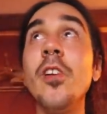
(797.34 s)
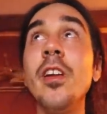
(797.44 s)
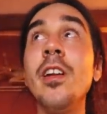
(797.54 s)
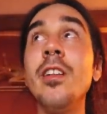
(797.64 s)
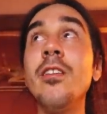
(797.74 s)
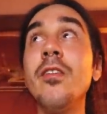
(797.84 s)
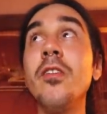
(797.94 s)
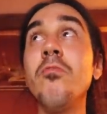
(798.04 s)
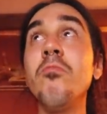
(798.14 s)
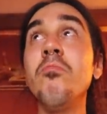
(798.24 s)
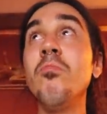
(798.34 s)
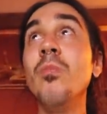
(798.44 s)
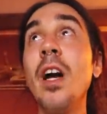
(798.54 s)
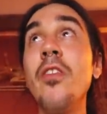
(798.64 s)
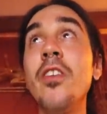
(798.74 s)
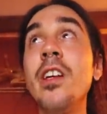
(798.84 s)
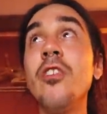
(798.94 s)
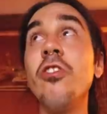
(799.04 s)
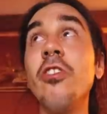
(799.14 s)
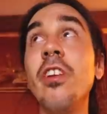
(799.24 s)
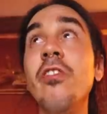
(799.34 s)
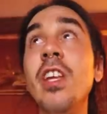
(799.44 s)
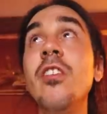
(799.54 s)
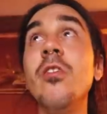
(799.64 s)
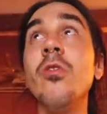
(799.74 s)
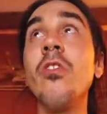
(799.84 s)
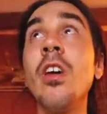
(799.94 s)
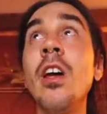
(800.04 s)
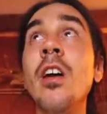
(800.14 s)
And I think it just continues.